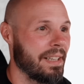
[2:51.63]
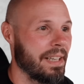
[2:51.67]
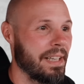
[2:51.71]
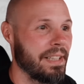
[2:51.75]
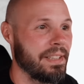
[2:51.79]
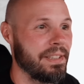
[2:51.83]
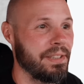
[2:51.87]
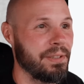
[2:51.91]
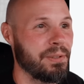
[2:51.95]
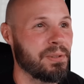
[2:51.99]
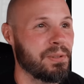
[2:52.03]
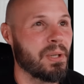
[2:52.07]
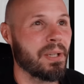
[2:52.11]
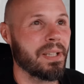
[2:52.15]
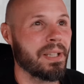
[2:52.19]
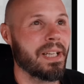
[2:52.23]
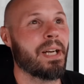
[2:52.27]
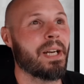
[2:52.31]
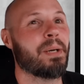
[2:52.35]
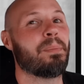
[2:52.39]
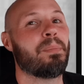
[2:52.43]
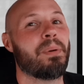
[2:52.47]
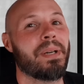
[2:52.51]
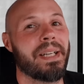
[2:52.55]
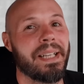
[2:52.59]
And you start
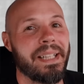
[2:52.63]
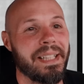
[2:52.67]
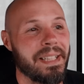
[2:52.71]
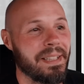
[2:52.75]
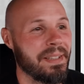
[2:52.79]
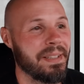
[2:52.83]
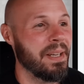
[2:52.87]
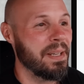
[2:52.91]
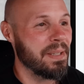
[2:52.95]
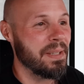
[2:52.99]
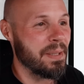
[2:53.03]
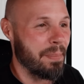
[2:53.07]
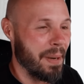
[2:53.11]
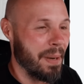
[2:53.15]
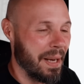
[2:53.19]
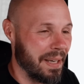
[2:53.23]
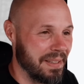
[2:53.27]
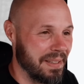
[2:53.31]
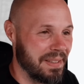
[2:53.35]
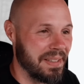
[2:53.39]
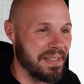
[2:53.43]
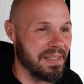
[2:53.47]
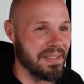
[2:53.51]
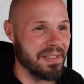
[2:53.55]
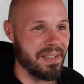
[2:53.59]
kind of bringing in
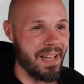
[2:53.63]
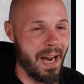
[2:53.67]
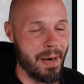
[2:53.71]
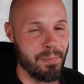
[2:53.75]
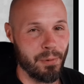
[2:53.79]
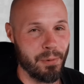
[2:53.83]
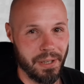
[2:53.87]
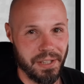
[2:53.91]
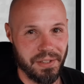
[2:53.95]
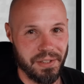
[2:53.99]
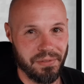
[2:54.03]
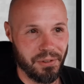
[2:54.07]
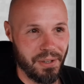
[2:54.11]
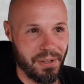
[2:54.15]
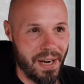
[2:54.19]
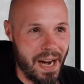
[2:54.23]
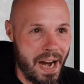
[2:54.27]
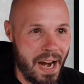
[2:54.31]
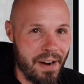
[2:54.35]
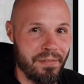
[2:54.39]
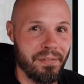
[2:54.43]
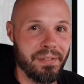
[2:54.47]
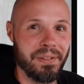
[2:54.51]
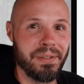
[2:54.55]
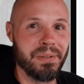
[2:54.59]
dependencies and libraries for
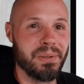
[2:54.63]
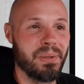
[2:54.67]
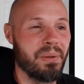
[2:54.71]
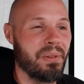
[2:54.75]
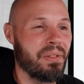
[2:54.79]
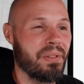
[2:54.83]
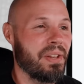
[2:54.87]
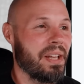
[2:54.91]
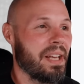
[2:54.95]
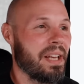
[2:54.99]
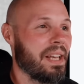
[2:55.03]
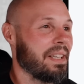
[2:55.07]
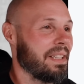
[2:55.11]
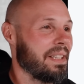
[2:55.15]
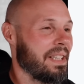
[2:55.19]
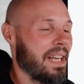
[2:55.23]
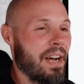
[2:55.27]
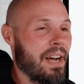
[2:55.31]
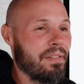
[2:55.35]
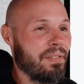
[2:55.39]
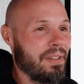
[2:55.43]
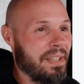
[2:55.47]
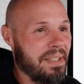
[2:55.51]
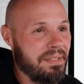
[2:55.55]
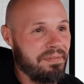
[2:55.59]
every little thing, and you
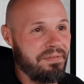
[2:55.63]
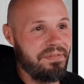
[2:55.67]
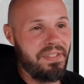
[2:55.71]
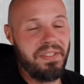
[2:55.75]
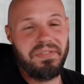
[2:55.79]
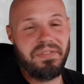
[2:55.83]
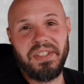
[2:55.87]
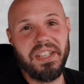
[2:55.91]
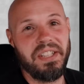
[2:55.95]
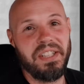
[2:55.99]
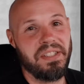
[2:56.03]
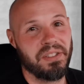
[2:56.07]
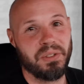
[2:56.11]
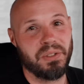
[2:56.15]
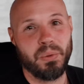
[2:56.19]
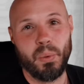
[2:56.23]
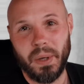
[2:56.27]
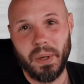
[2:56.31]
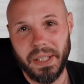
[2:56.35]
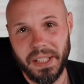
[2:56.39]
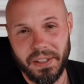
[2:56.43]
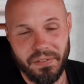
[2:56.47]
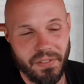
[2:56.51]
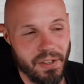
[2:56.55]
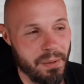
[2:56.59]
have like 15 to
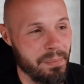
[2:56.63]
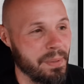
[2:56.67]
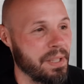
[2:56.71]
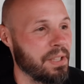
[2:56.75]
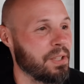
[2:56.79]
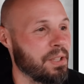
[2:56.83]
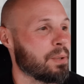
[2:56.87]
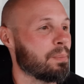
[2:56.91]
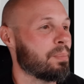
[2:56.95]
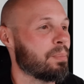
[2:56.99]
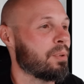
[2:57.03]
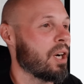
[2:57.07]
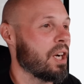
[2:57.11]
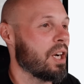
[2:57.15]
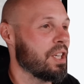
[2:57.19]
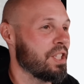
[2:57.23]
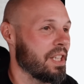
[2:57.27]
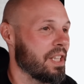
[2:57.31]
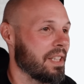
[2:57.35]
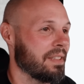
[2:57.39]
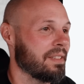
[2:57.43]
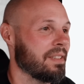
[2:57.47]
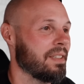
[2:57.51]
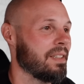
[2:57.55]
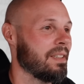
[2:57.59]
20 of them in your
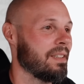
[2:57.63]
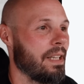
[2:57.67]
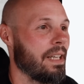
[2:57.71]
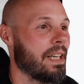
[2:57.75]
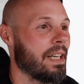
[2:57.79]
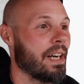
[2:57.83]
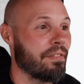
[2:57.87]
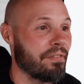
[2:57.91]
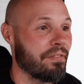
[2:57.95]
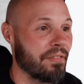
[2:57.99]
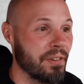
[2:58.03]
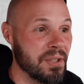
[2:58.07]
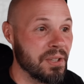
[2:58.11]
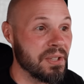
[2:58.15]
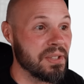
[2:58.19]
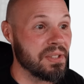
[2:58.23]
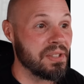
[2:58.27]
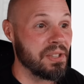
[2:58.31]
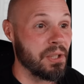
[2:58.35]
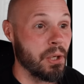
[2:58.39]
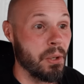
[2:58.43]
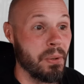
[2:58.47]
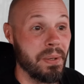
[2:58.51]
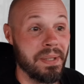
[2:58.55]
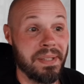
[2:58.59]
project. And at first,
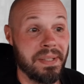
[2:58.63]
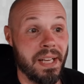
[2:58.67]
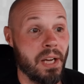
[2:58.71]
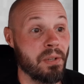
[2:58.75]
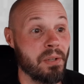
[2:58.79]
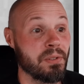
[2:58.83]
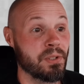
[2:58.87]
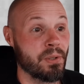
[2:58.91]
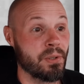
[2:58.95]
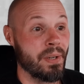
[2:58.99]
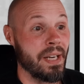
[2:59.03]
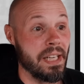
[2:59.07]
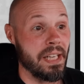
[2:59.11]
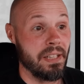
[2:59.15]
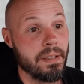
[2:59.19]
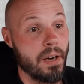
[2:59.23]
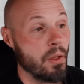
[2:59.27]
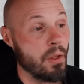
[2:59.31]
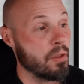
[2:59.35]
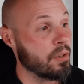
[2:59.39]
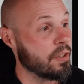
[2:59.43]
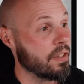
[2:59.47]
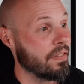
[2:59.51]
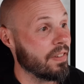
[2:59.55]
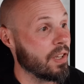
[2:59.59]
you know, it sounds great.
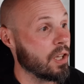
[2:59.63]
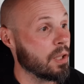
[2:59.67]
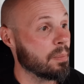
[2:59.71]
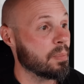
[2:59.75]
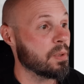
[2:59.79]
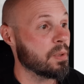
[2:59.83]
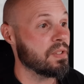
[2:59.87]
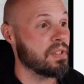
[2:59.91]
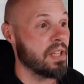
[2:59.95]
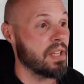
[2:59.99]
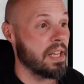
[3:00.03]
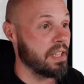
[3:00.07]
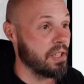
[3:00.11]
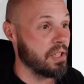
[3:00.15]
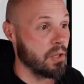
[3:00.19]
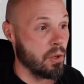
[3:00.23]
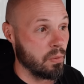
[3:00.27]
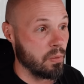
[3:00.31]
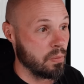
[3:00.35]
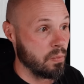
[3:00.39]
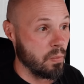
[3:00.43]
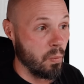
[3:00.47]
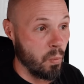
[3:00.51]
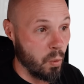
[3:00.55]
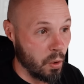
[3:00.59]
Other developers that, you
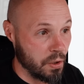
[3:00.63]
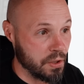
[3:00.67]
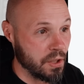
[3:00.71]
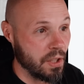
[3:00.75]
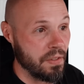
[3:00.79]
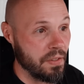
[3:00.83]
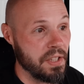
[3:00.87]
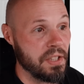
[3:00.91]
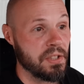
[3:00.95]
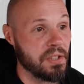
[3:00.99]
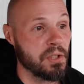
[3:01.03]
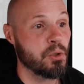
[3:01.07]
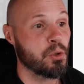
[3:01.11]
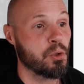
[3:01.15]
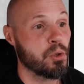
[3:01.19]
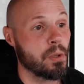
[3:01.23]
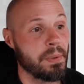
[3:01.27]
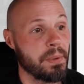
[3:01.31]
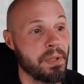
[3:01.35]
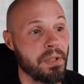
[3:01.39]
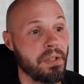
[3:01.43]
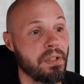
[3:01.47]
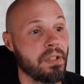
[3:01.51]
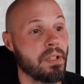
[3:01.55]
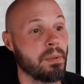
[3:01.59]
know, worked on this,
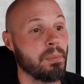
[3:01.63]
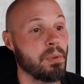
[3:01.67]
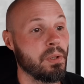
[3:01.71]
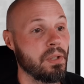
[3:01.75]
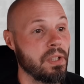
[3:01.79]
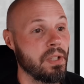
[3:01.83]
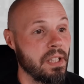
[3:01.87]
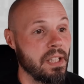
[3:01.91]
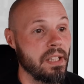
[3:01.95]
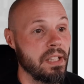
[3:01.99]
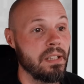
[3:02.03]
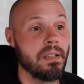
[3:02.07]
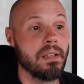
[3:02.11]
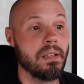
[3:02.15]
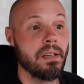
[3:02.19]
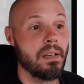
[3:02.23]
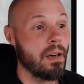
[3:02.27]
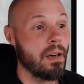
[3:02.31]
contributed to the community,